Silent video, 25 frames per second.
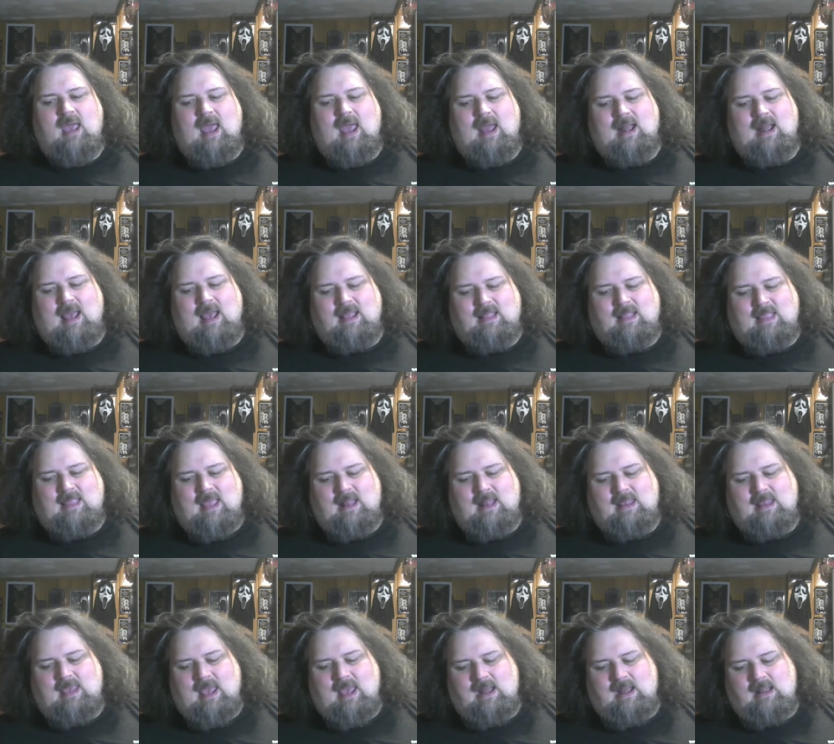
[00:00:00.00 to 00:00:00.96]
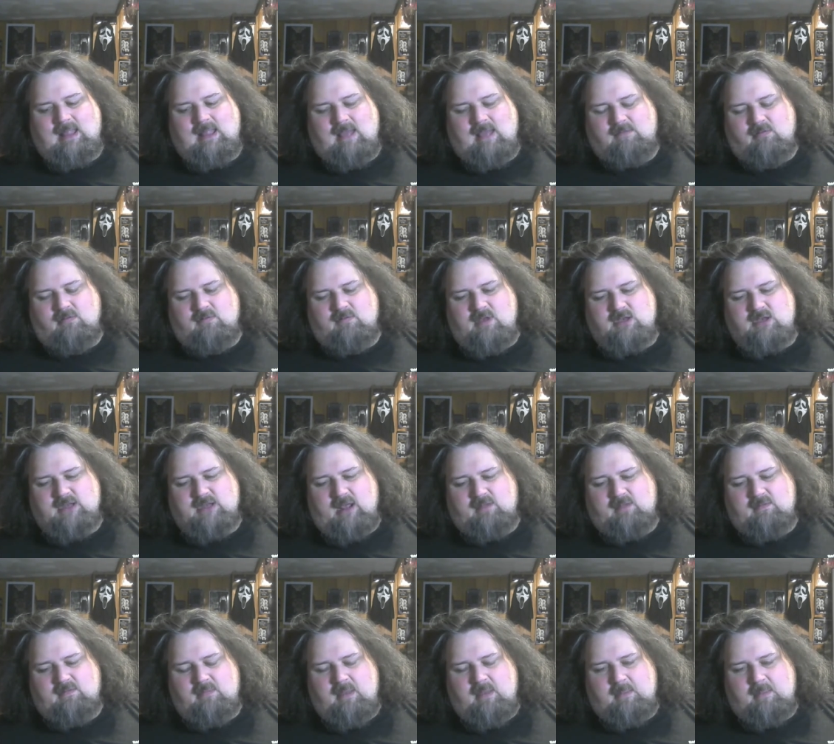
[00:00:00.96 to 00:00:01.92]
and I did get a Devil's
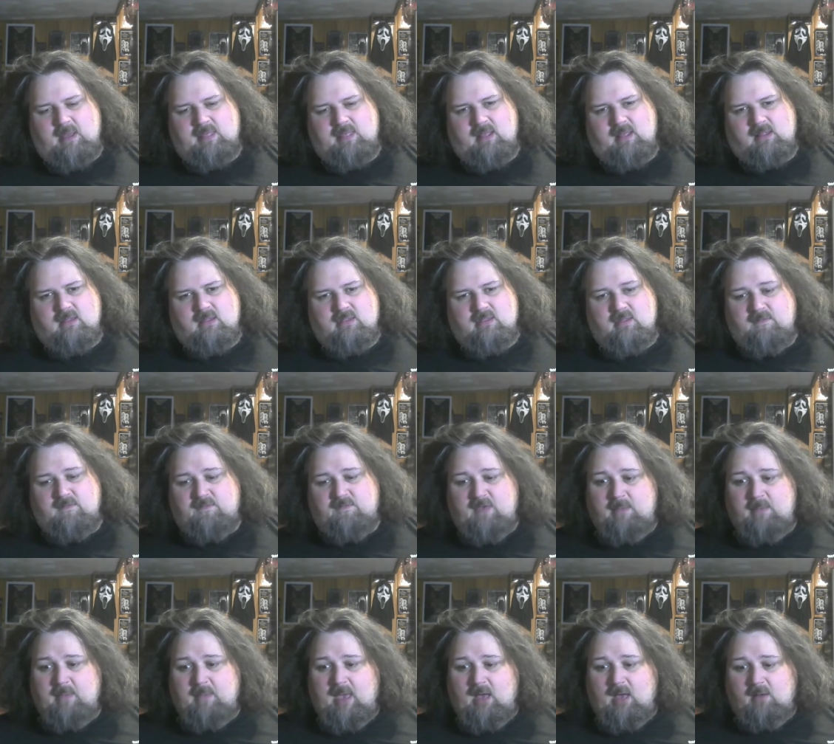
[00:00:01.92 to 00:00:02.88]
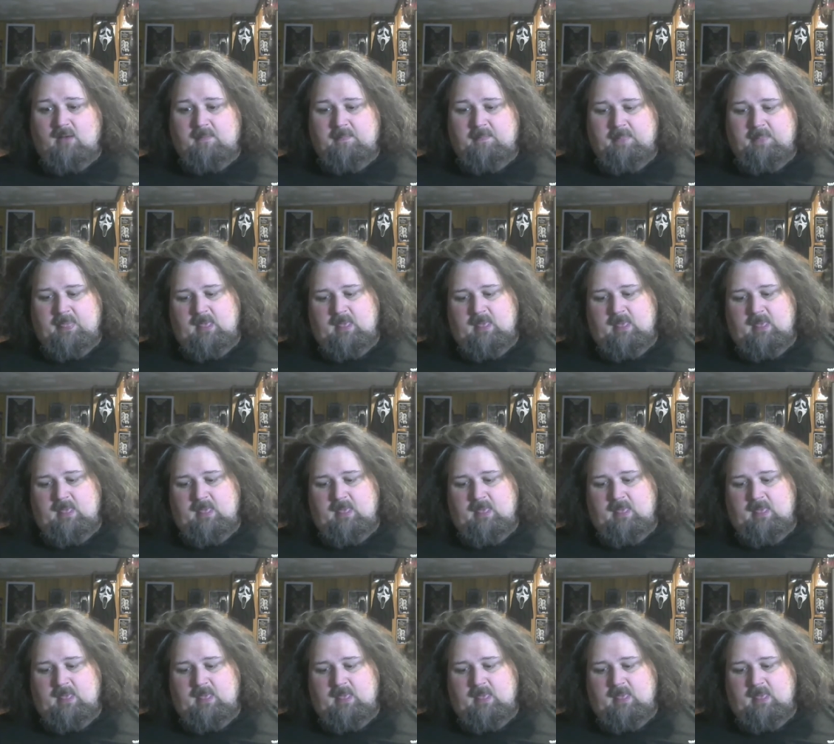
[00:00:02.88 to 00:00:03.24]
Rejects from them. I think it's the female.